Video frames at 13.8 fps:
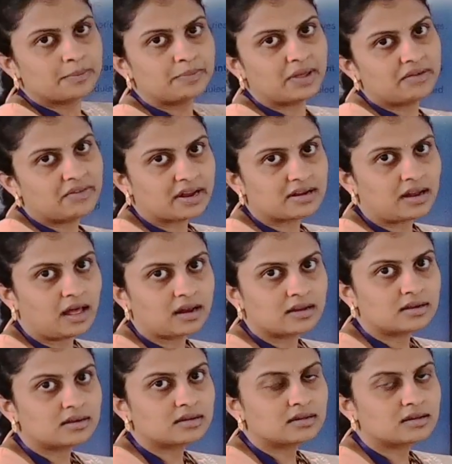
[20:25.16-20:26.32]
P vector
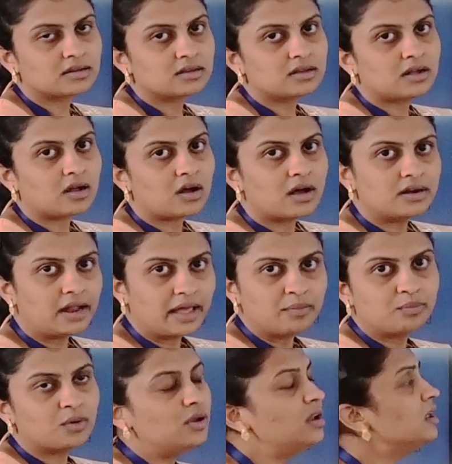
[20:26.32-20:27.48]
or
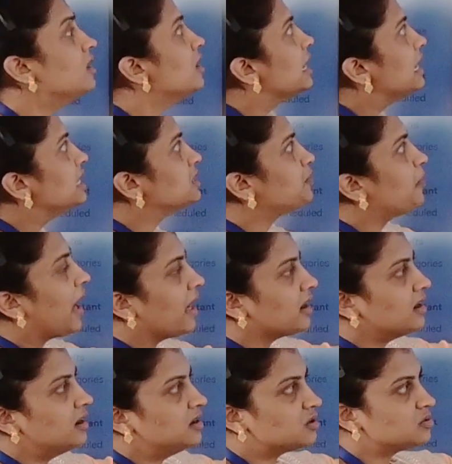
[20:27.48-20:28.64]
dipole is
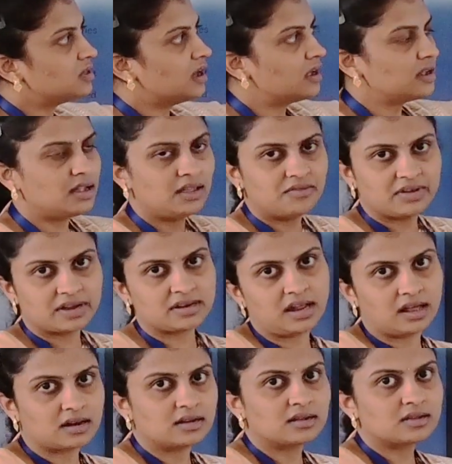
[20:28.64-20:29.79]
parallel to the E vector,